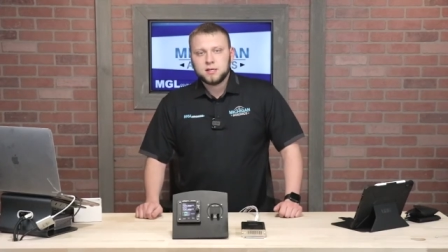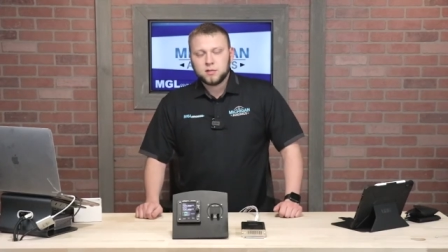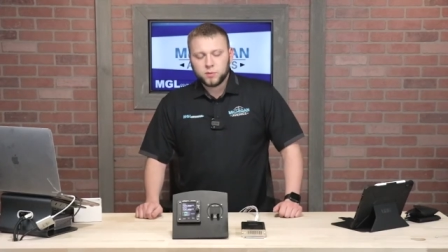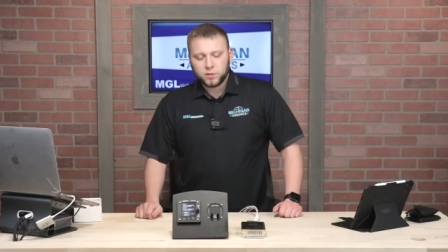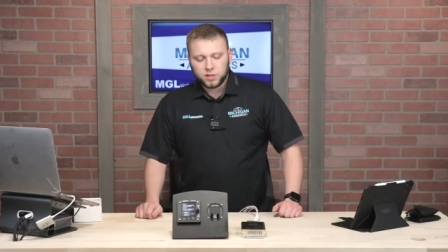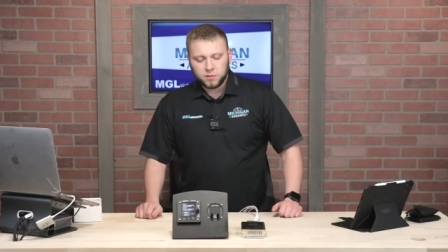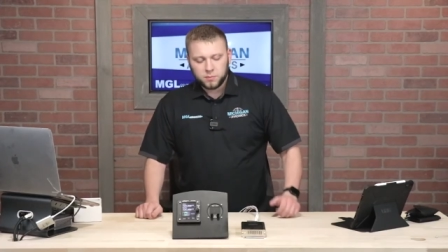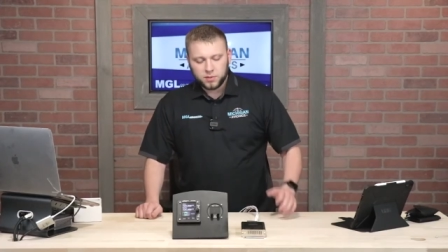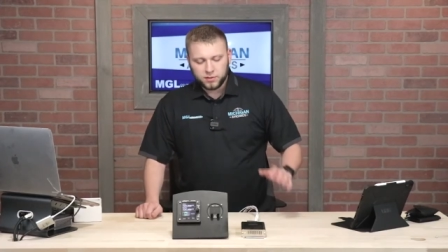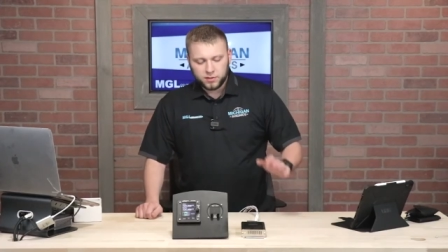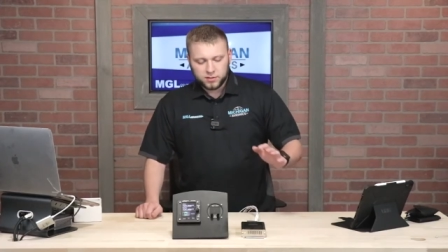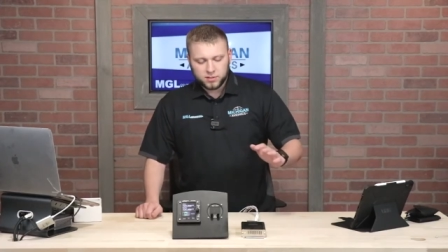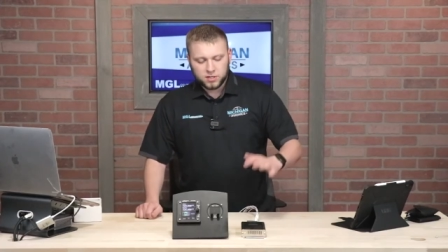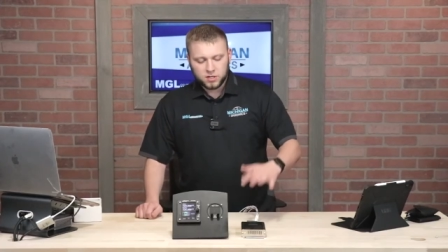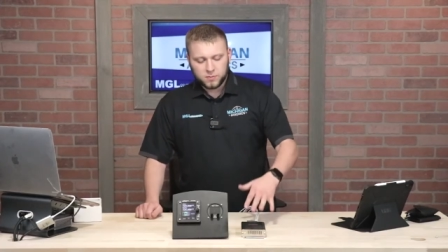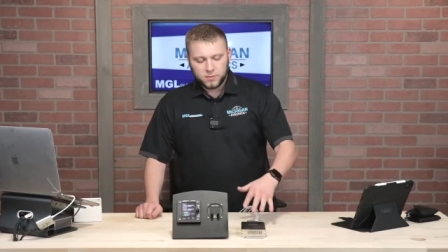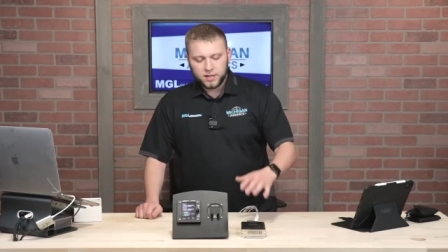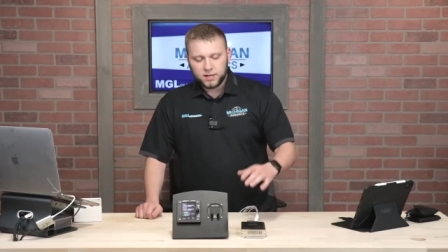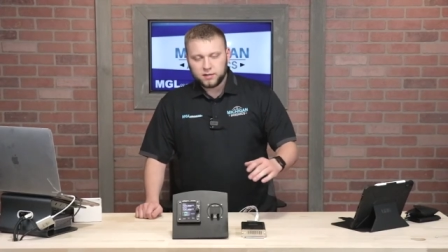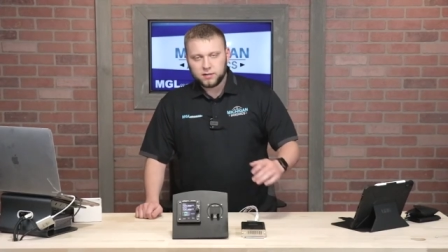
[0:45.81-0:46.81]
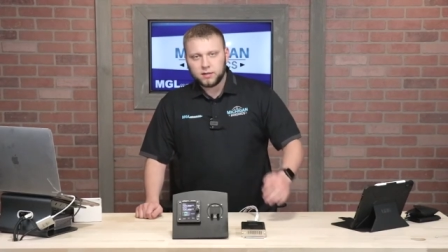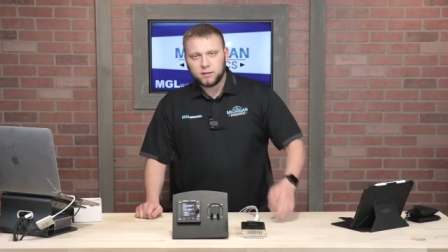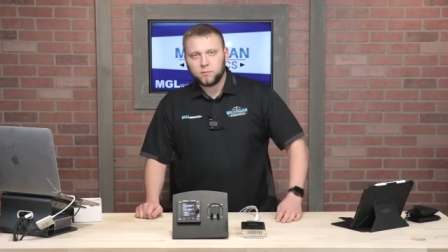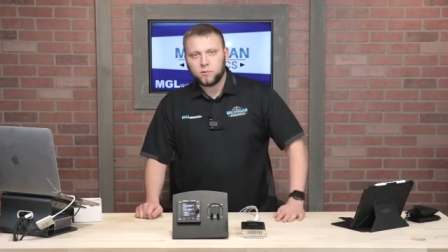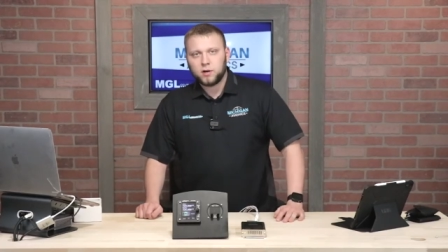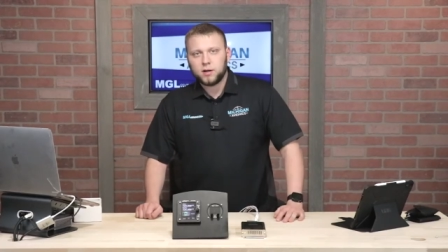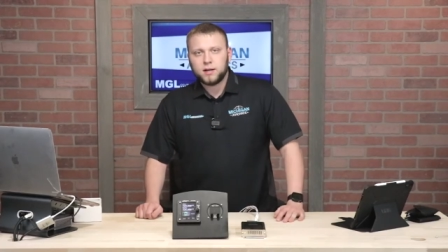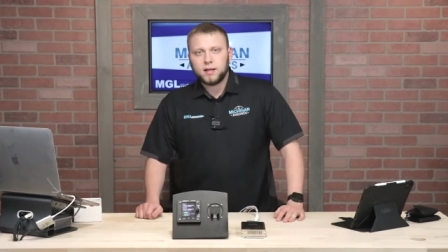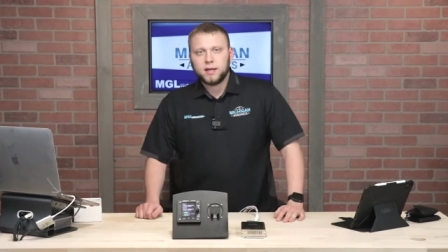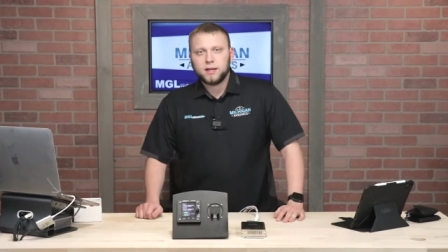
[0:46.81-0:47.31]
We're gonna put the terminator on
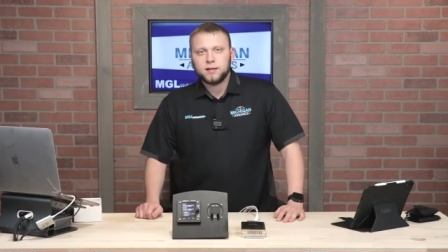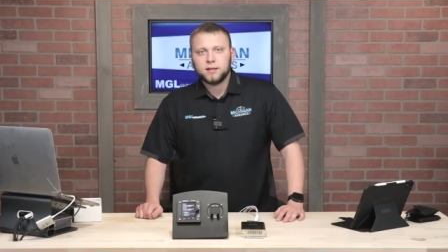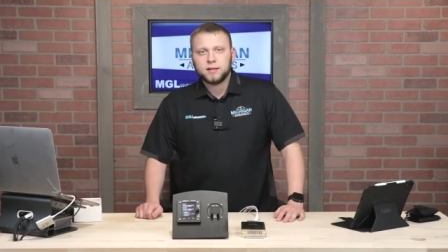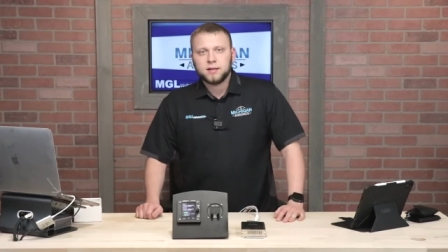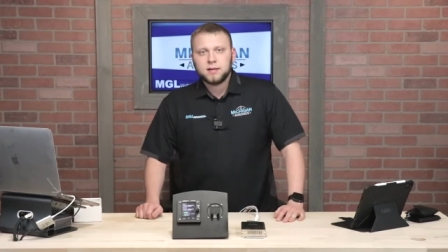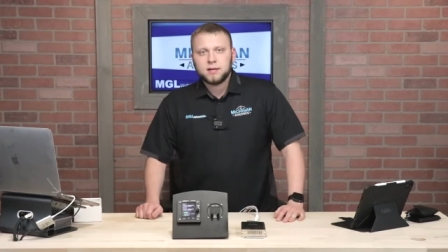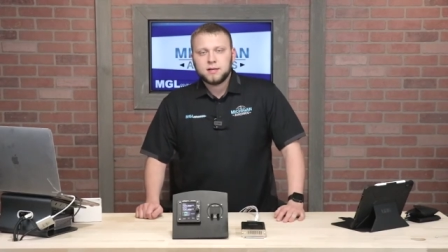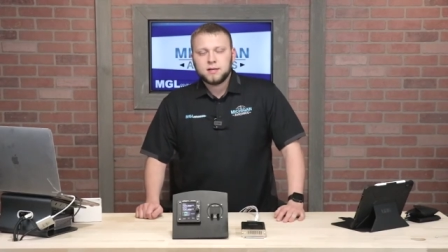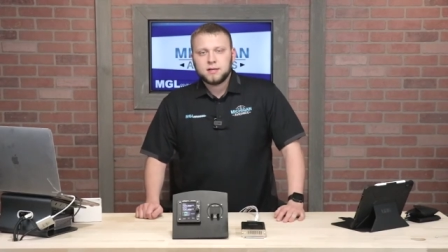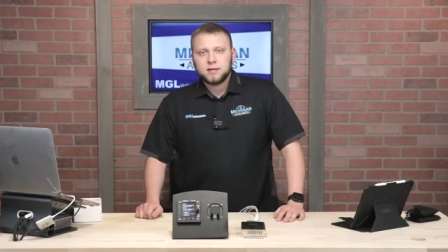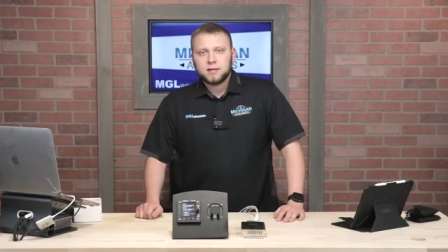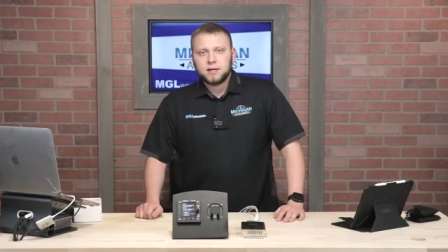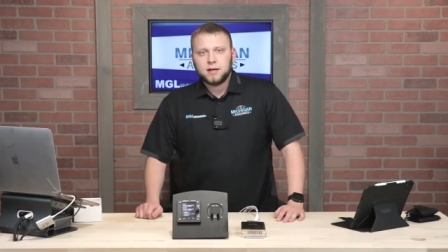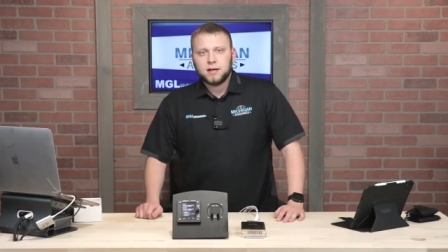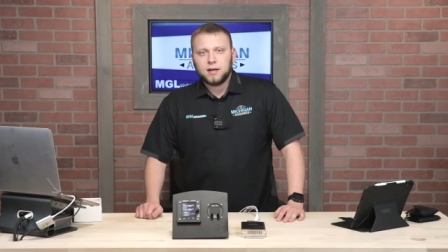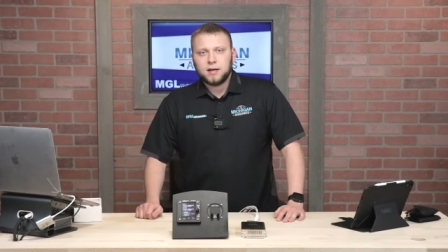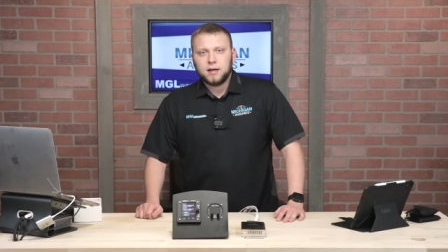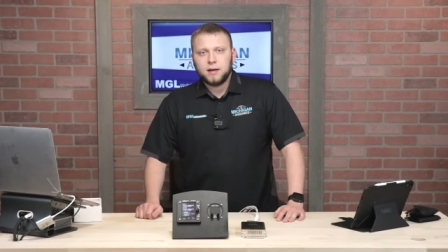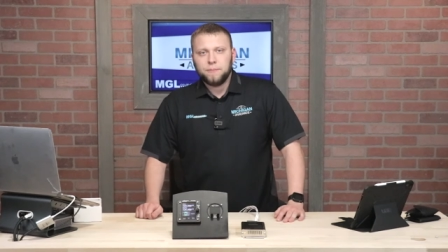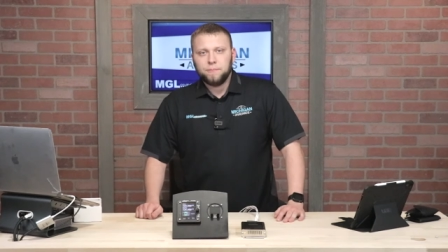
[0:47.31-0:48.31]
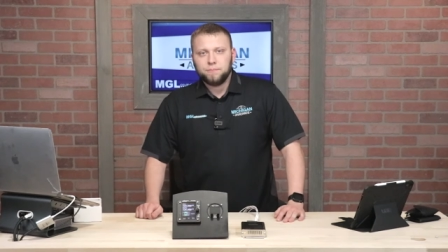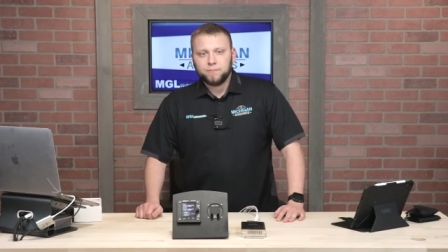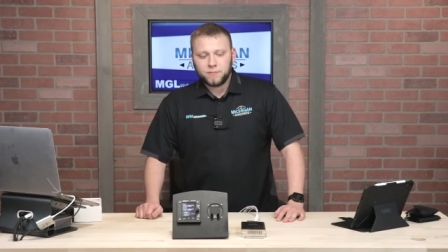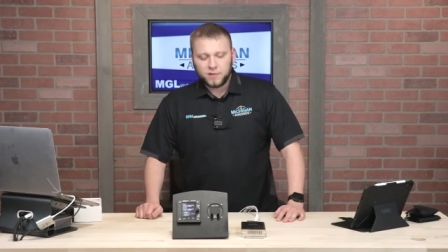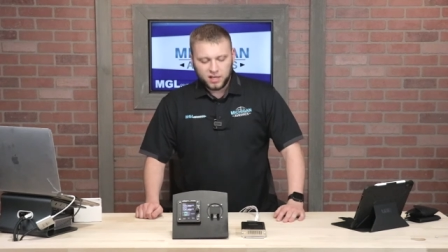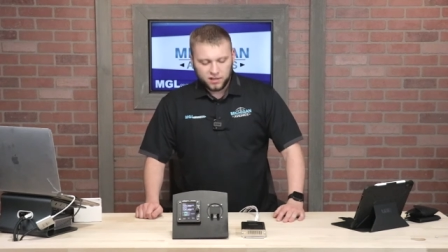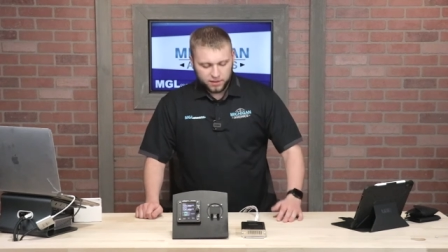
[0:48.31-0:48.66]
one end um,